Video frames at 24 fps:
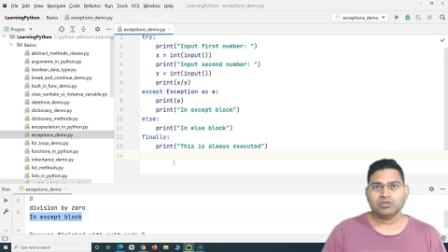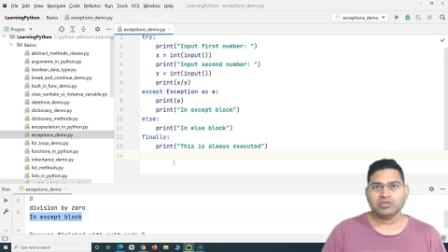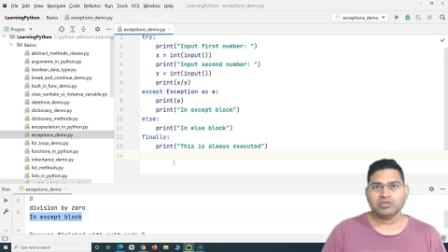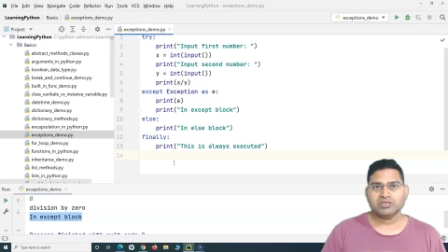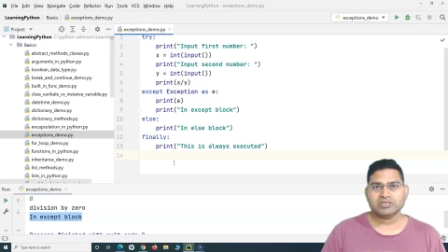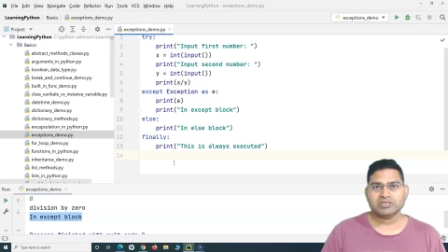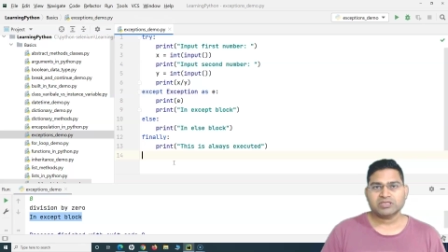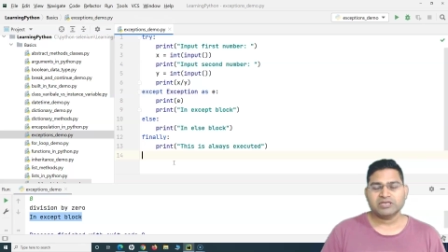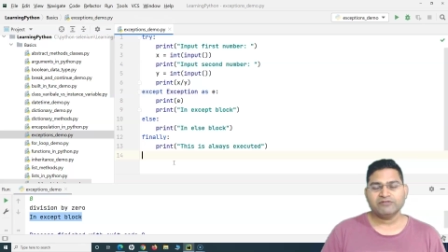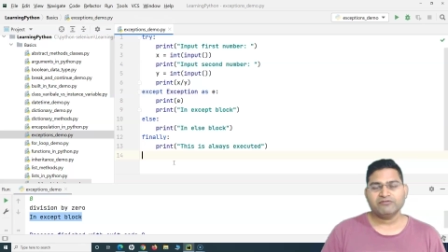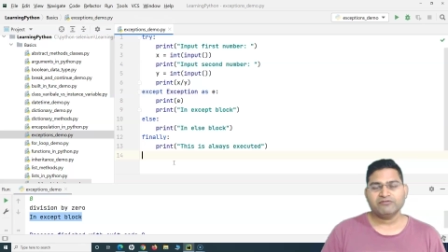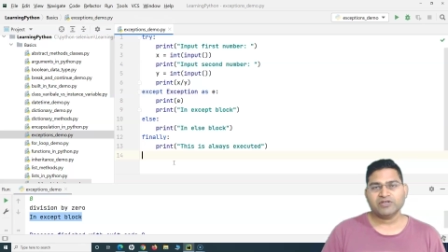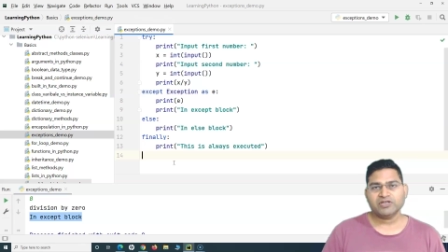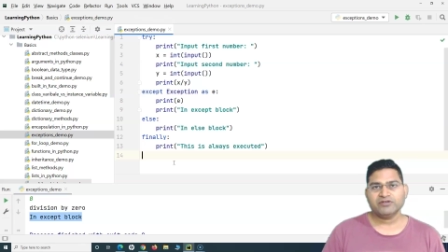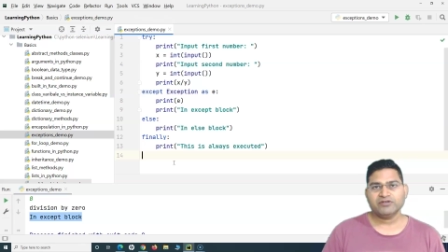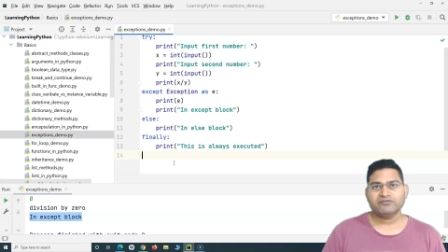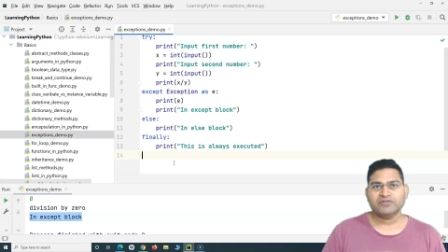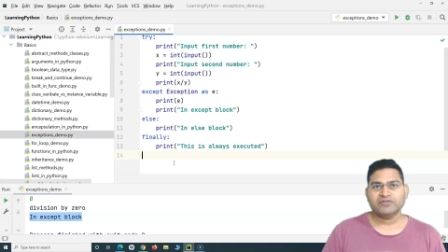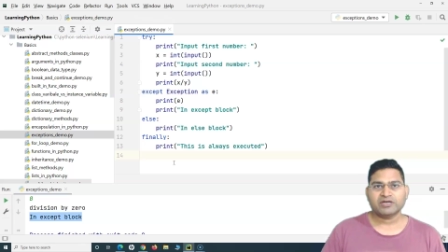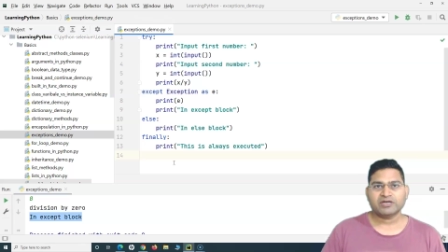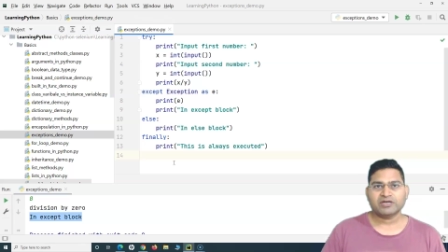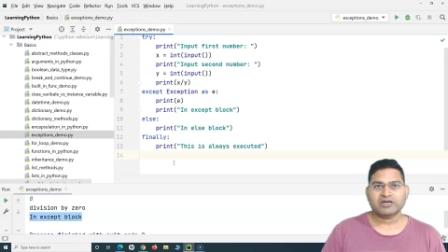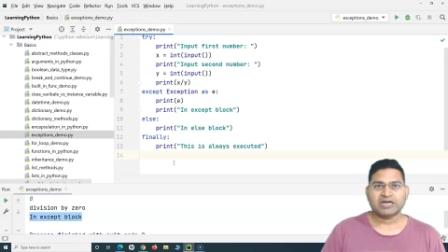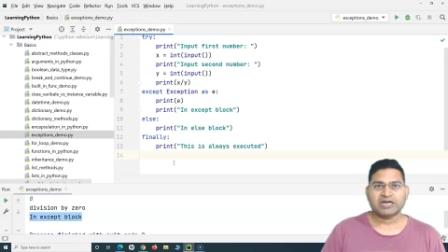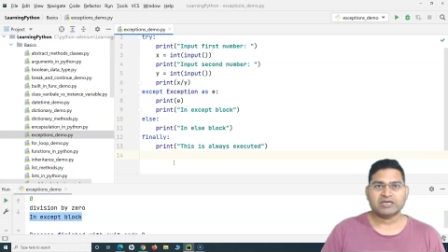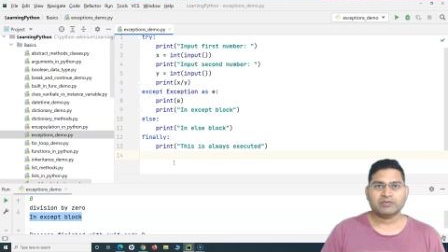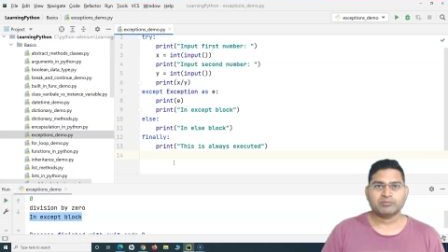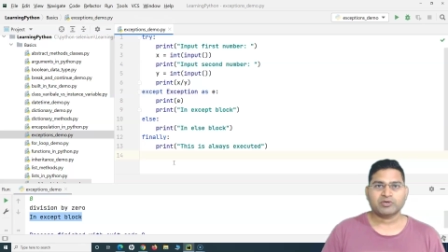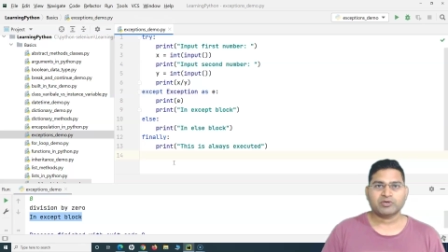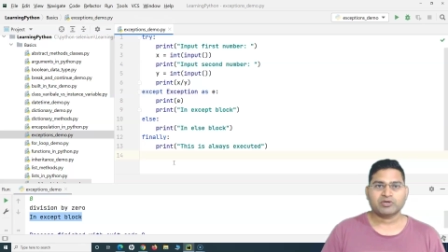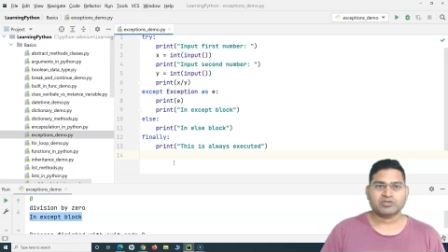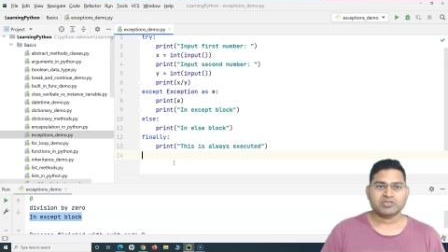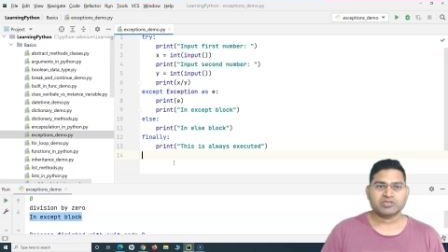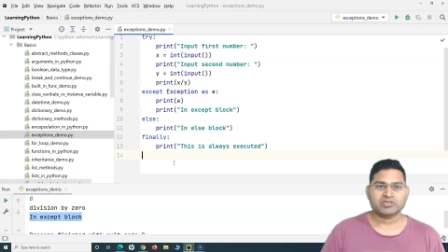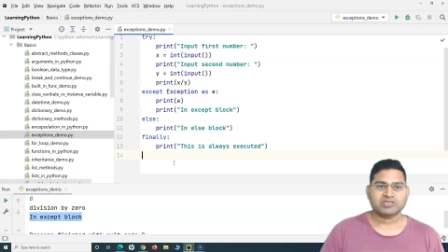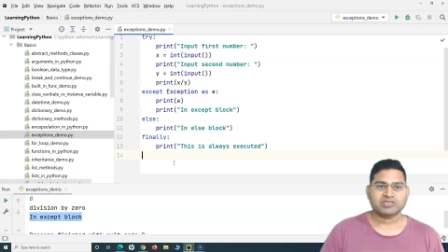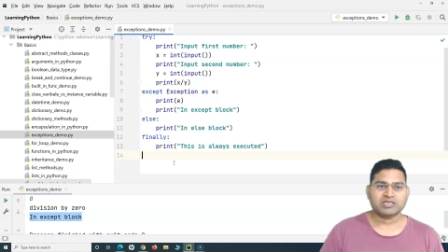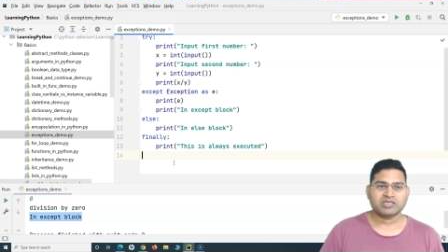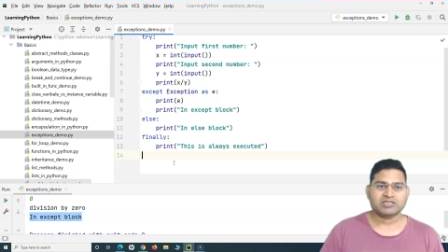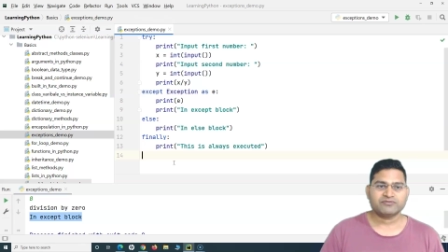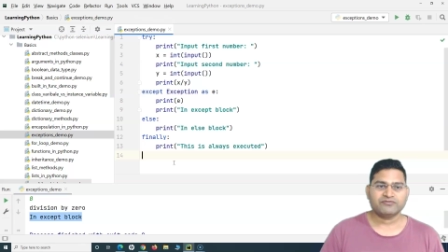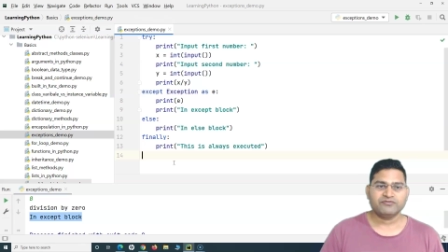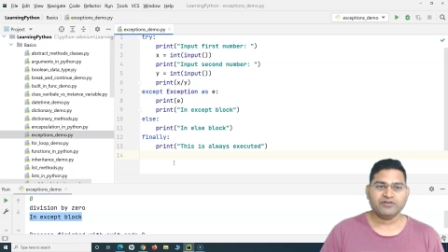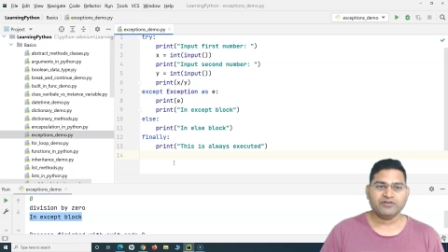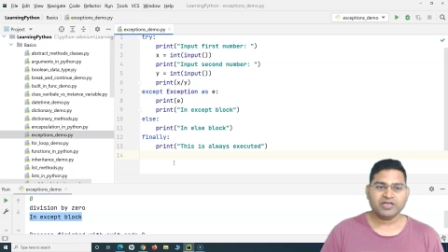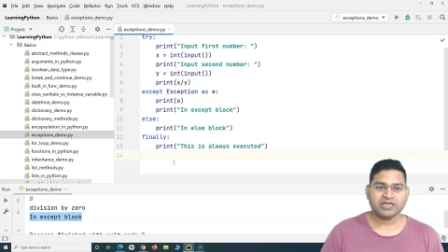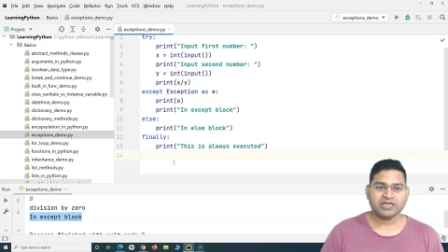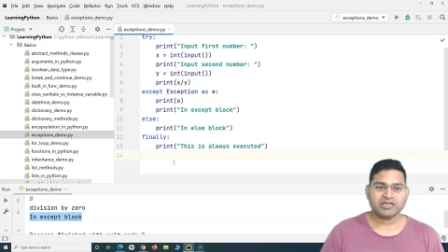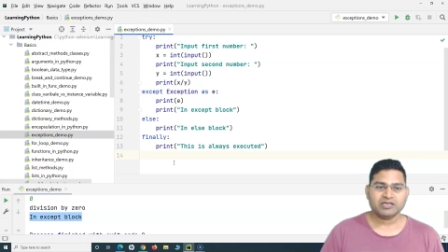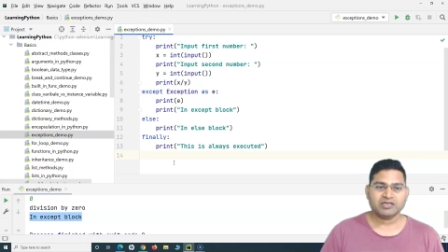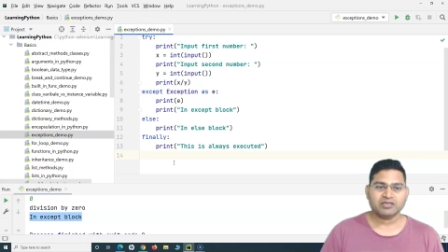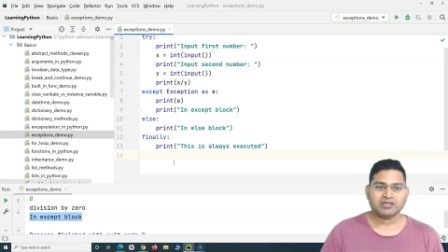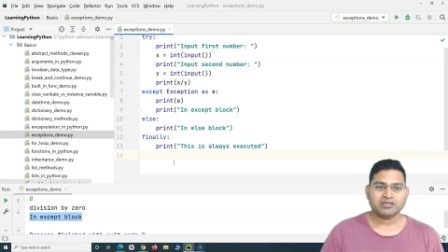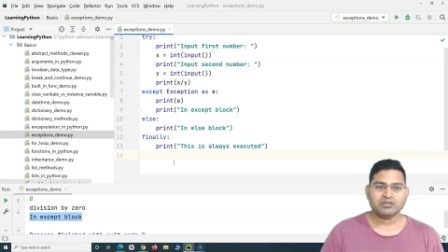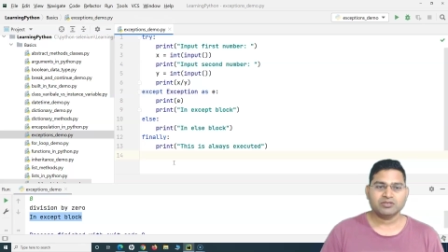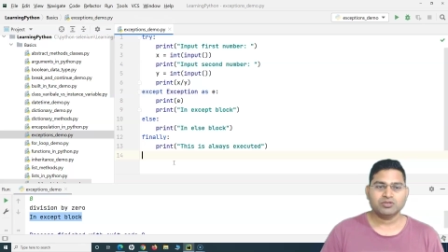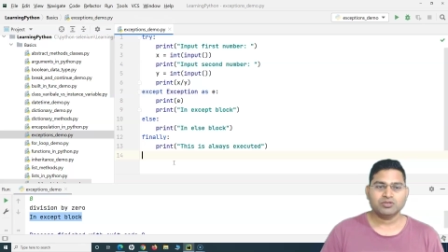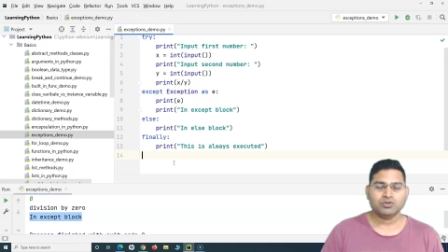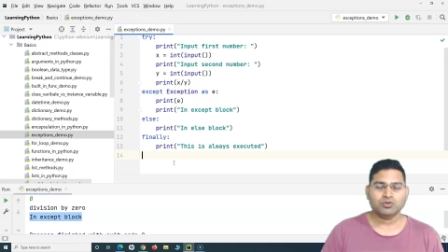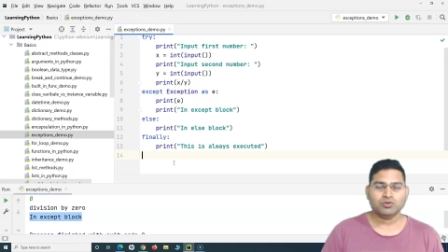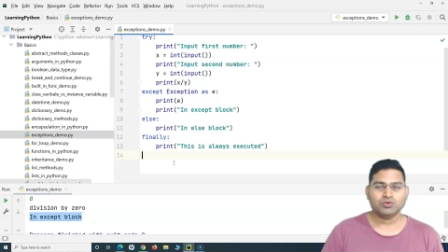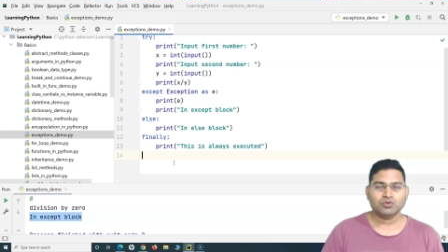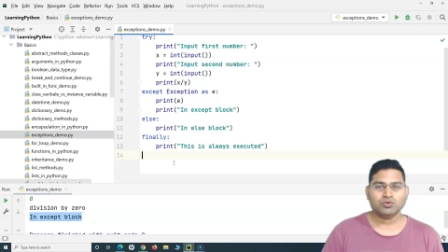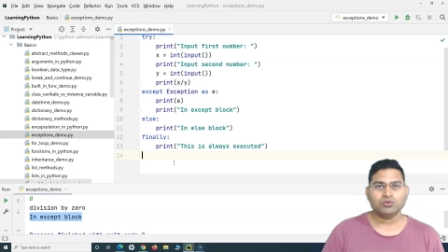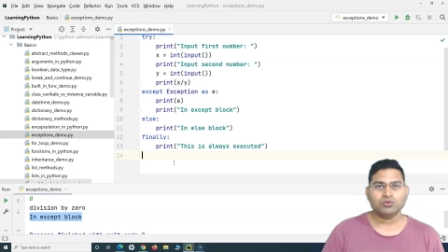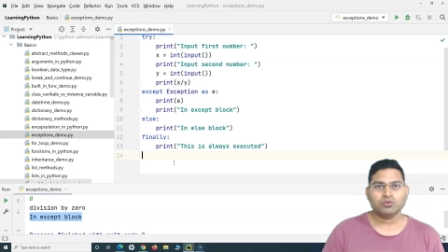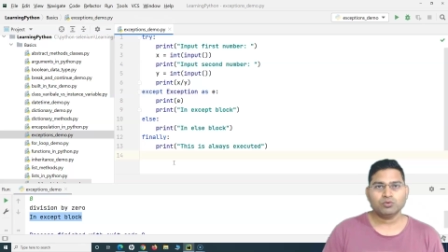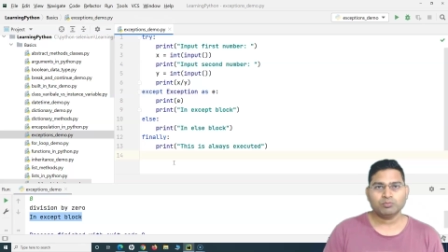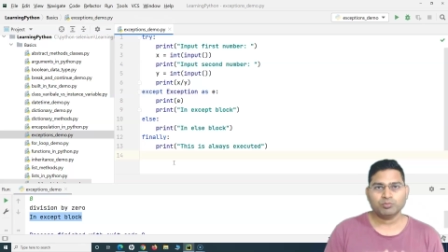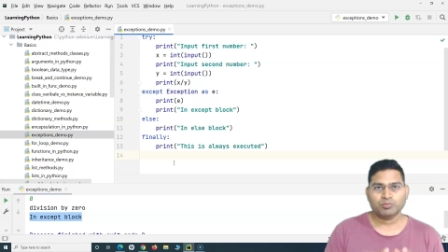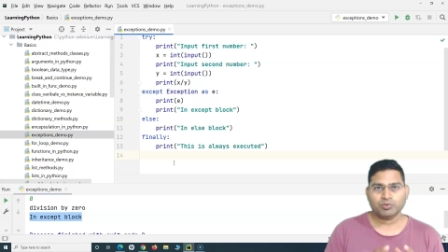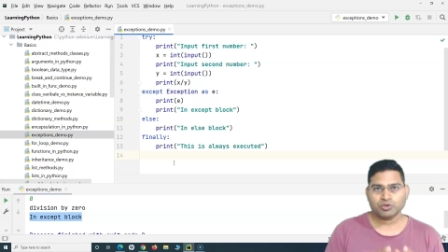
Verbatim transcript: is even if the write process has failed you